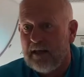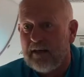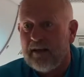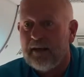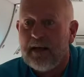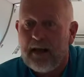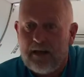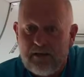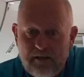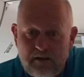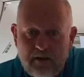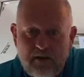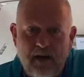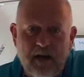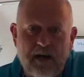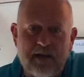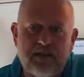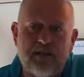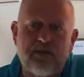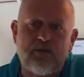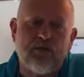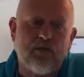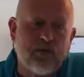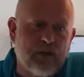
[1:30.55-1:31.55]
Now, you guys are
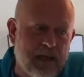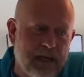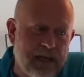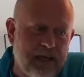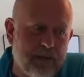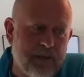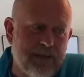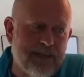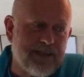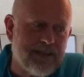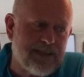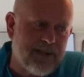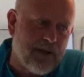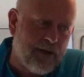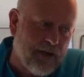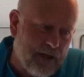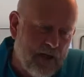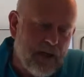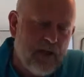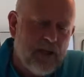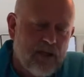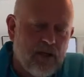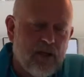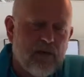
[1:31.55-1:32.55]
all Kiwis, so
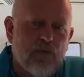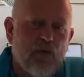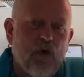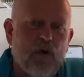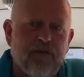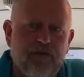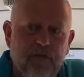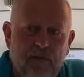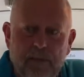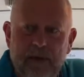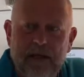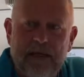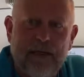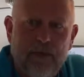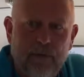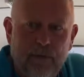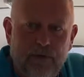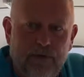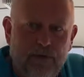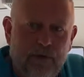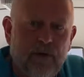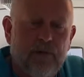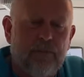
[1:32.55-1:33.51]
you're more familiar with it,